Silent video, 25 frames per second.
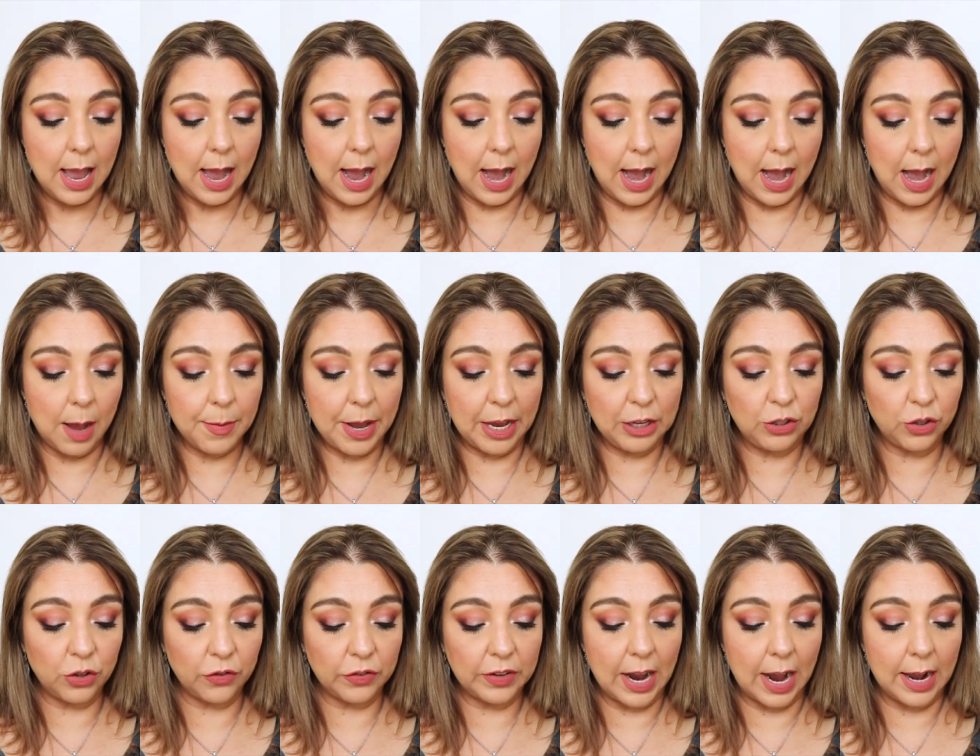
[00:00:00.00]
Um, I
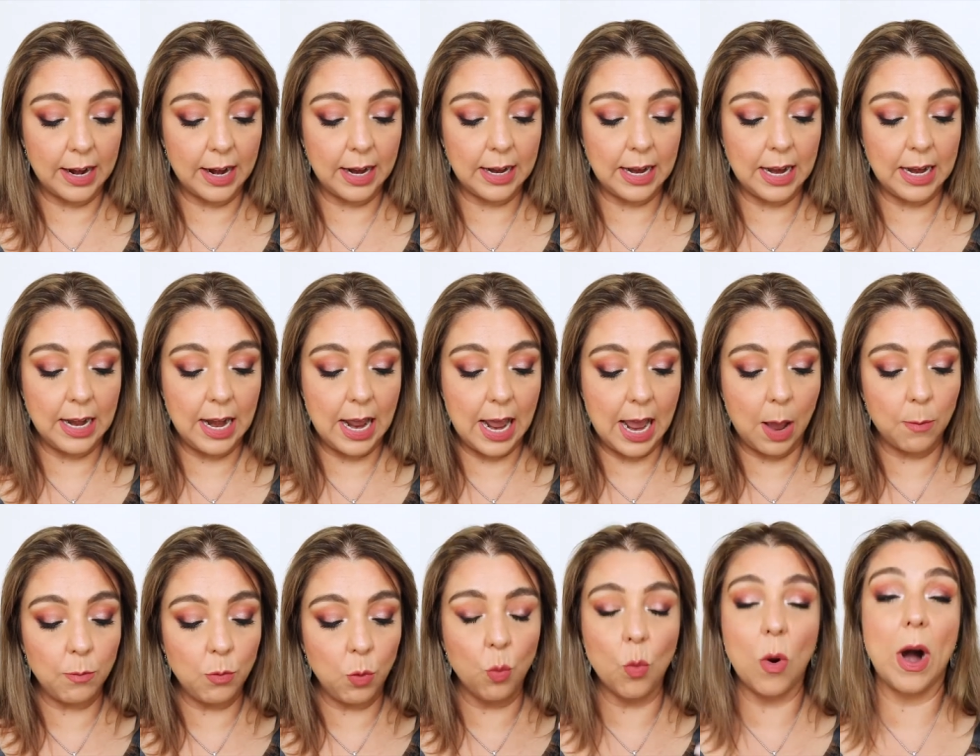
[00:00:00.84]
should have gotten it in
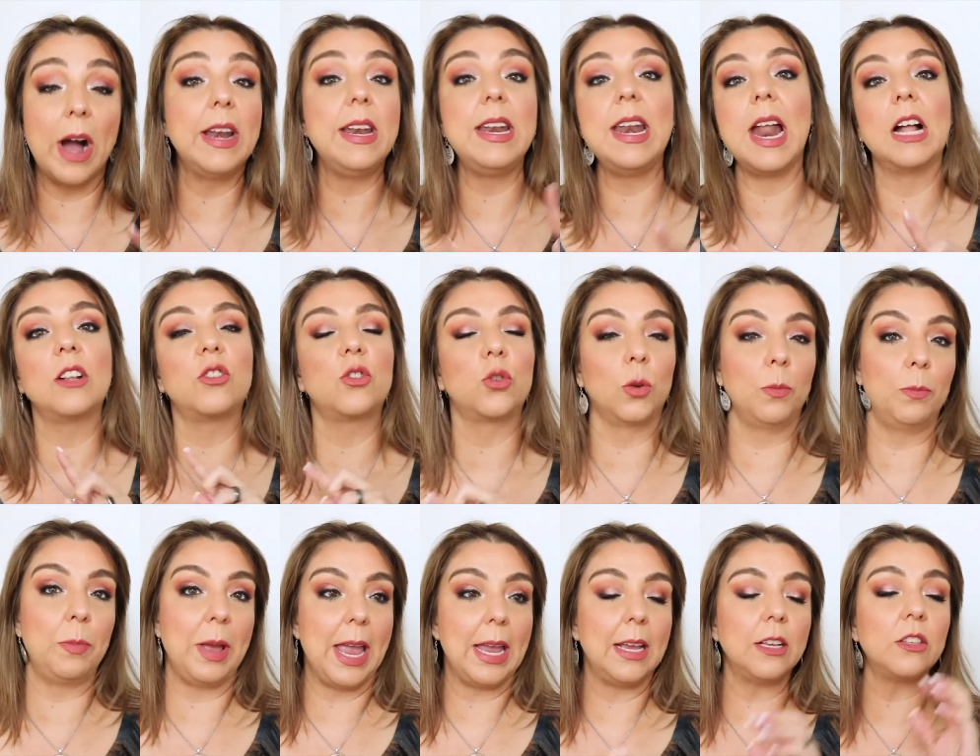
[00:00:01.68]
M1 natural
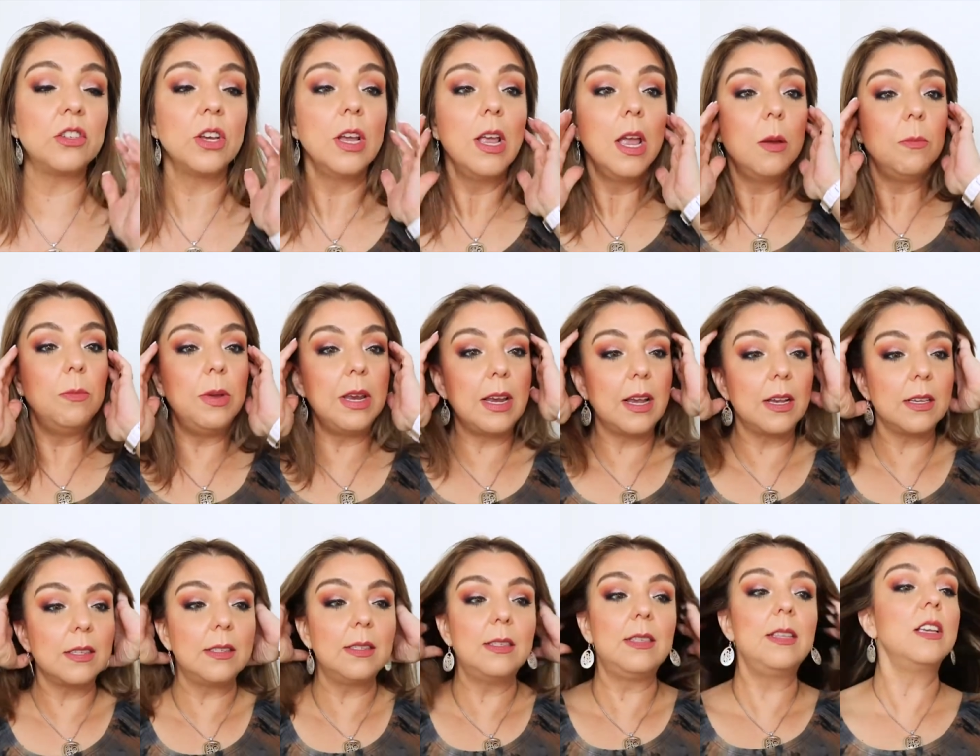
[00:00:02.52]
beige
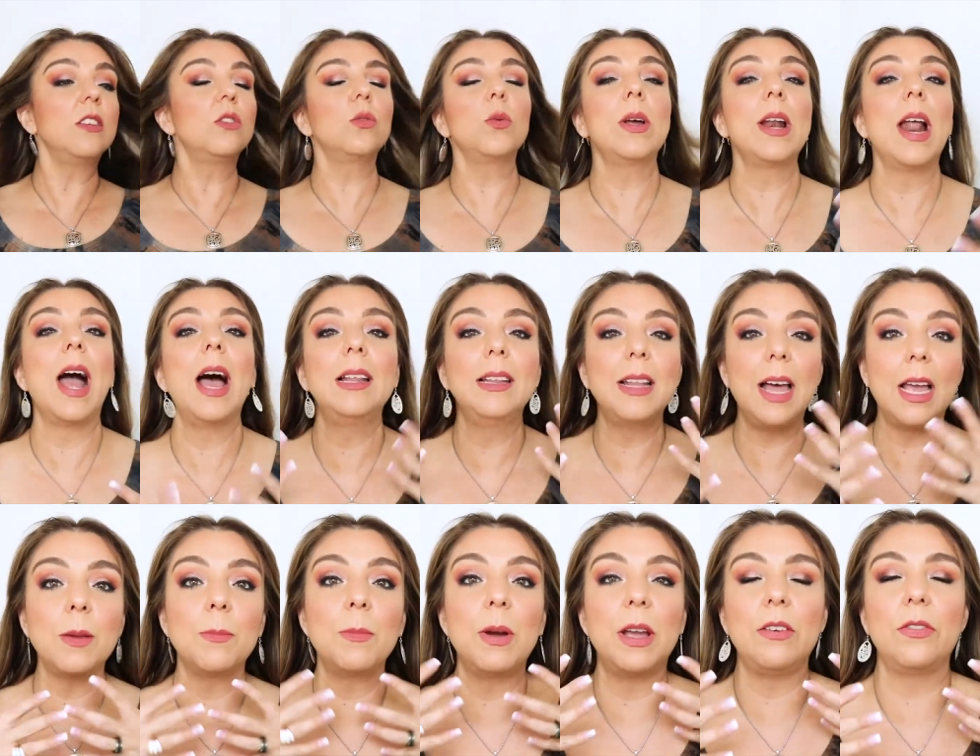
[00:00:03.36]
because this one, I
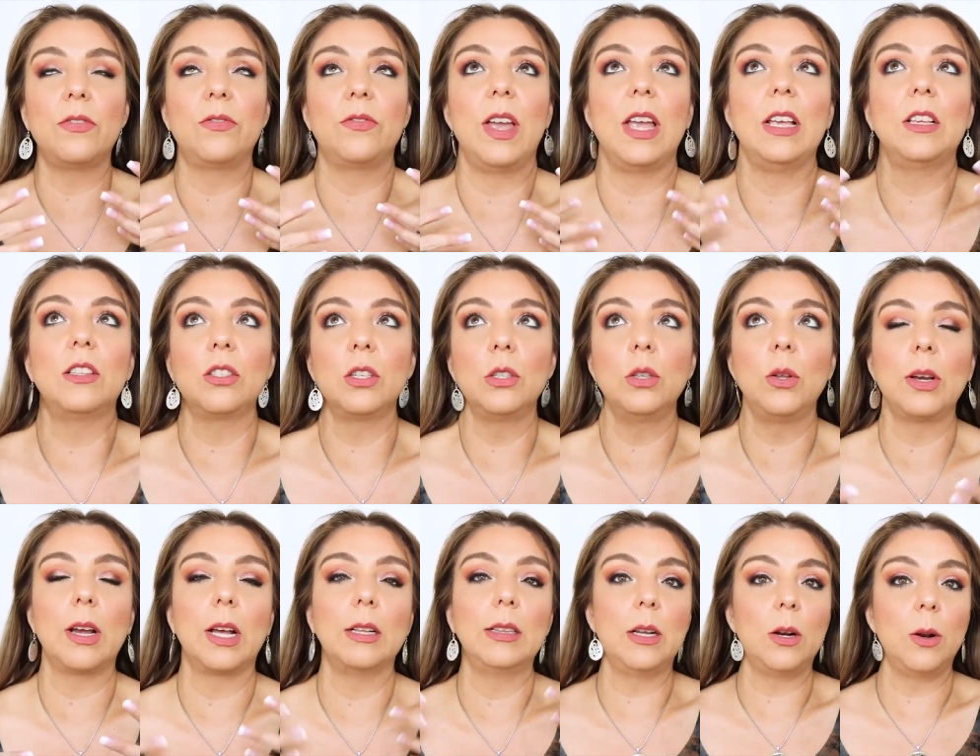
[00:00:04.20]
like my face to
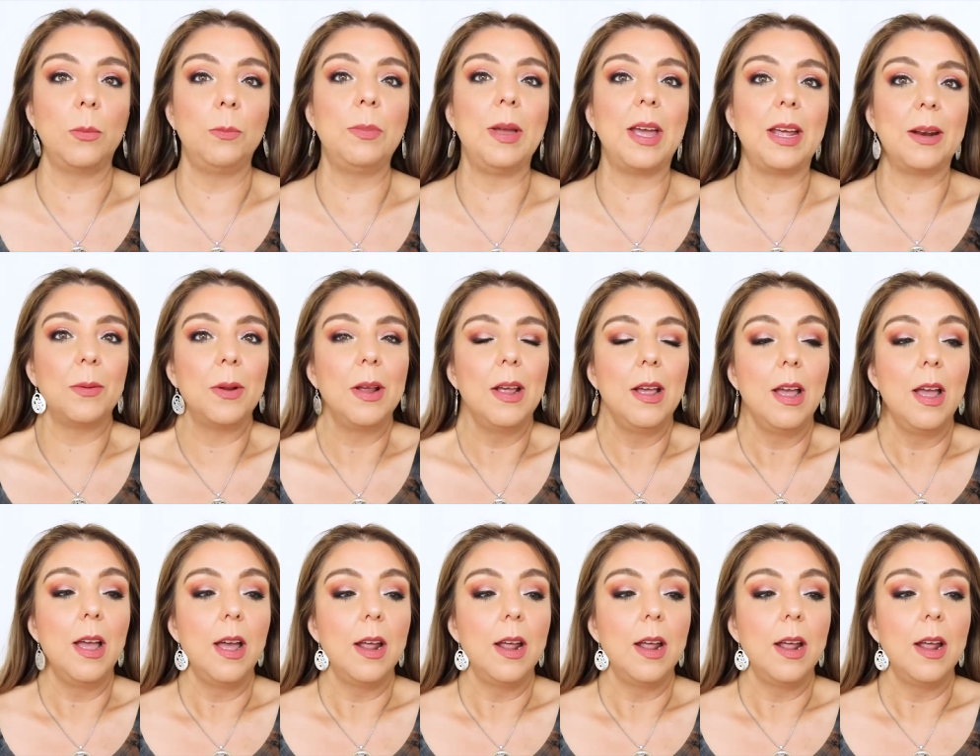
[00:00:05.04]
look a little bit,